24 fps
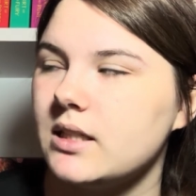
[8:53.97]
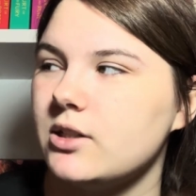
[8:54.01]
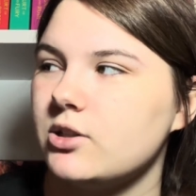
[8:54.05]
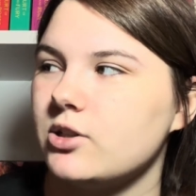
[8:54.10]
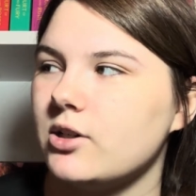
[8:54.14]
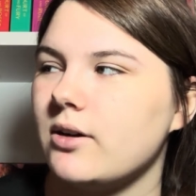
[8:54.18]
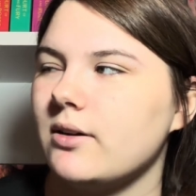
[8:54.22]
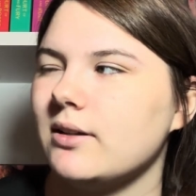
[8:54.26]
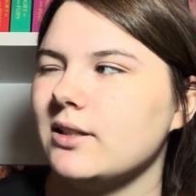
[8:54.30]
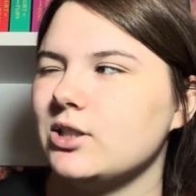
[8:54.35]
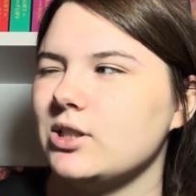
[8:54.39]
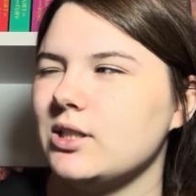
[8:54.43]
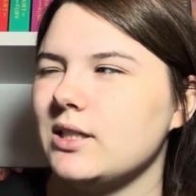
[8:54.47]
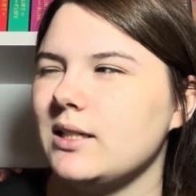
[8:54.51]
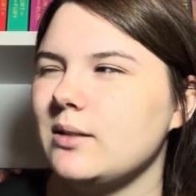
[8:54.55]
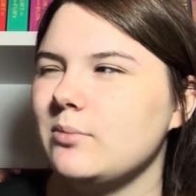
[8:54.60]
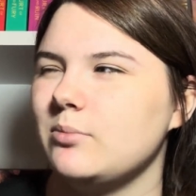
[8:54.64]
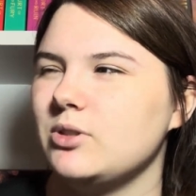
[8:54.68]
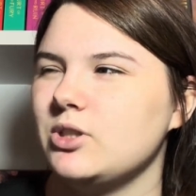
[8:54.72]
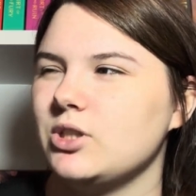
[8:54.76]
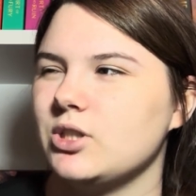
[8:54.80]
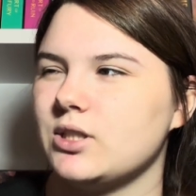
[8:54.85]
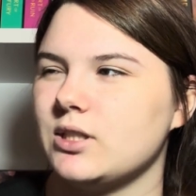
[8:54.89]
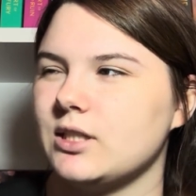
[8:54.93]
Drowning Deep
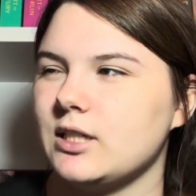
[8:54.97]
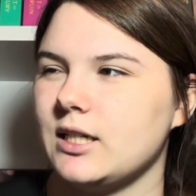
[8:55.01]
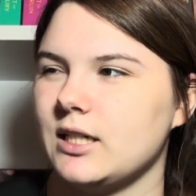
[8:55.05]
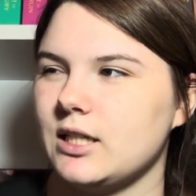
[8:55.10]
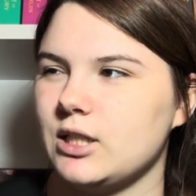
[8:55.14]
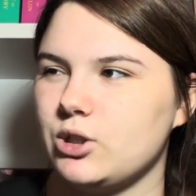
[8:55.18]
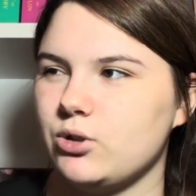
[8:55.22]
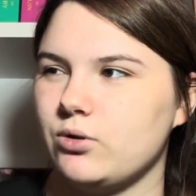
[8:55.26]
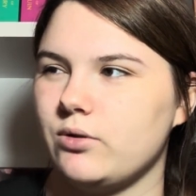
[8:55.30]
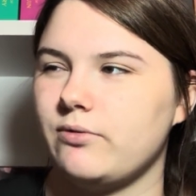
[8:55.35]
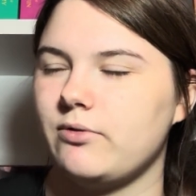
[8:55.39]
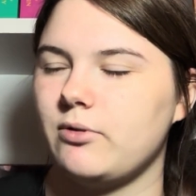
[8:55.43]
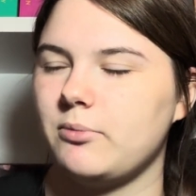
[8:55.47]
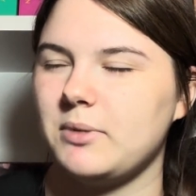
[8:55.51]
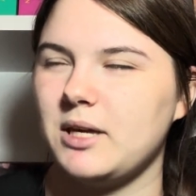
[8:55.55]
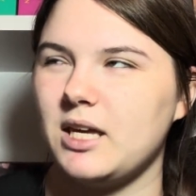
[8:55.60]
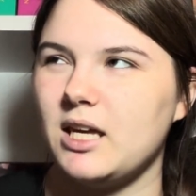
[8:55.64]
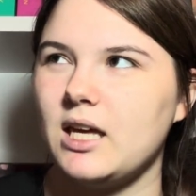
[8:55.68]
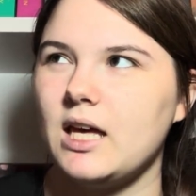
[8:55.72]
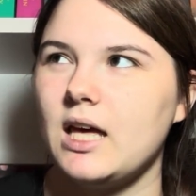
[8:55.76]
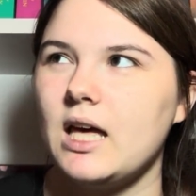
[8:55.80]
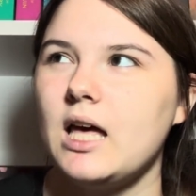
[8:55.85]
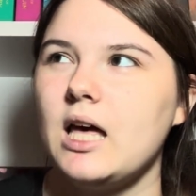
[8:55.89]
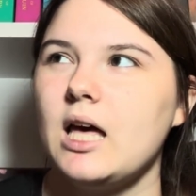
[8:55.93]
just didn't do it for me.
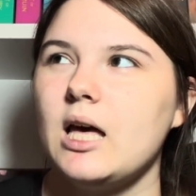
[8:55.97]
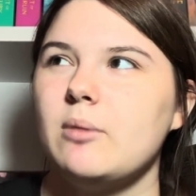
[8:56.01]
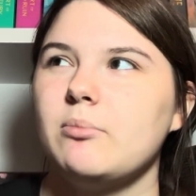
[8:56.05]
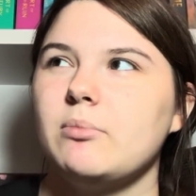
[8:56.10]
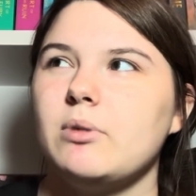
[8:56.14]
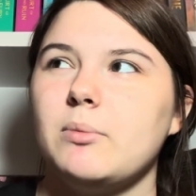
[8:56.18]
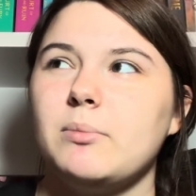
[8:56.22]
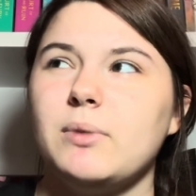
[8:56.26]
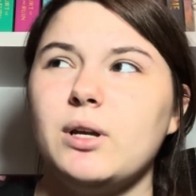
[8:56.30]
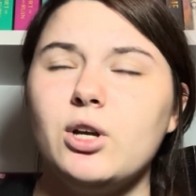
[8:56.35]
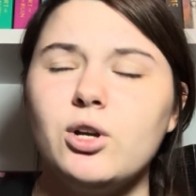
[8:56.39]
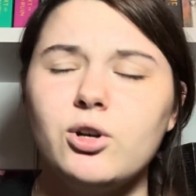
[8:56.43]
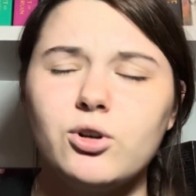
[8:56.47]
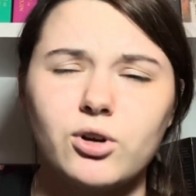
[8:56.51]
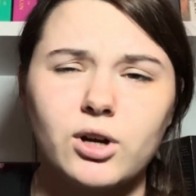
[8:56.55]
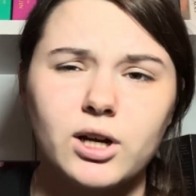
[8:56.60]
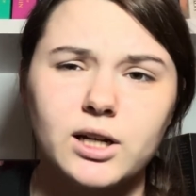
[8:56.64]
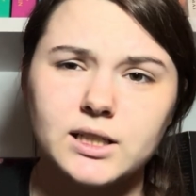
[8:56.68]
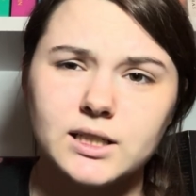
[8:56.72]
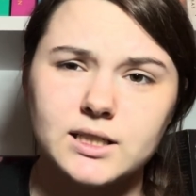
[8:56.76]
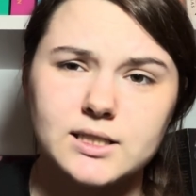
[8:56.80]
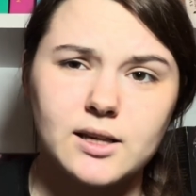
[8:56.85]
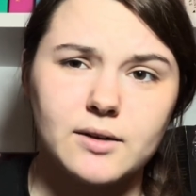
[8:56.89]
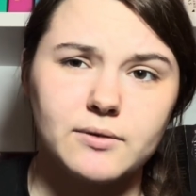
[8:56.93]
But Mira Grant
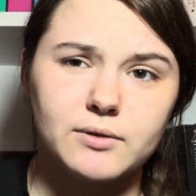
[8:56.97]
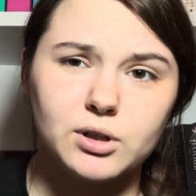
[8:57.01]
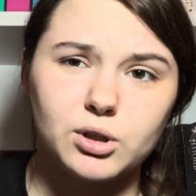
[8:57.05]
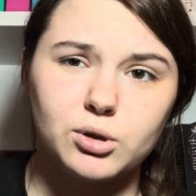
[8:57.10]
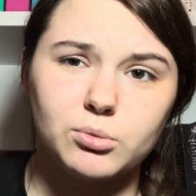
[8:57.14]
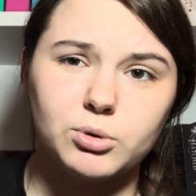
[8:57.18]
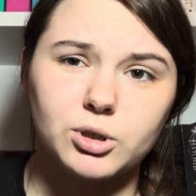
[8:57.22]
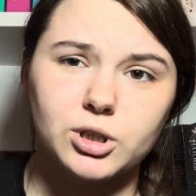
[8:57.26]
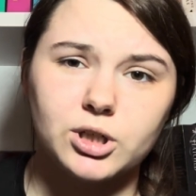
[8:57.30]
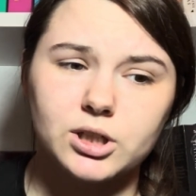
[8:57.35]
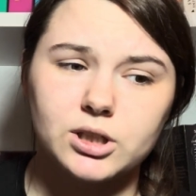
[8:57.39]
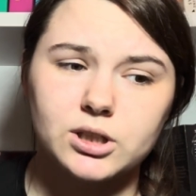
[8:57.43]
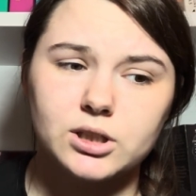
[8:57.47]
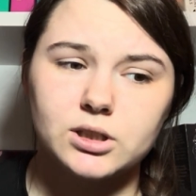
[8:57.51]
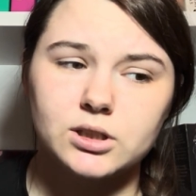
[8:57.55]
does have a new book.